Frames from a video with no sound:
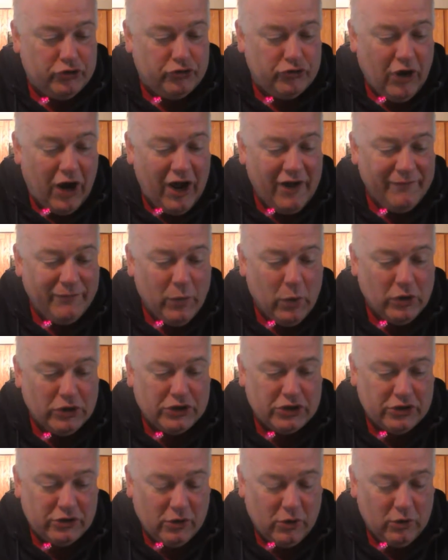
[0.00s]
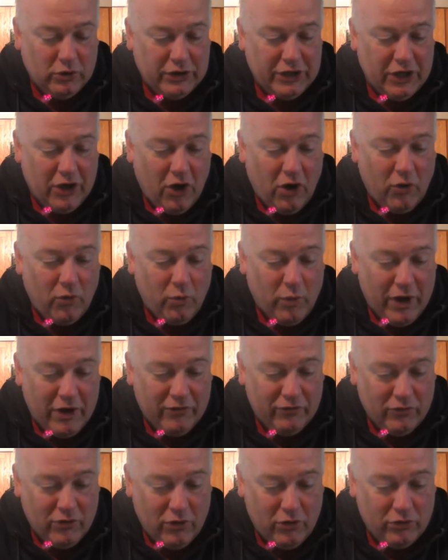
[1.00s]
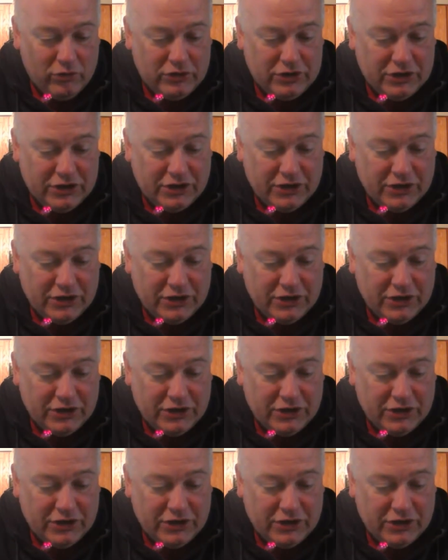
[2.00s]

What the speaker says: Drive more slowly on wet roads.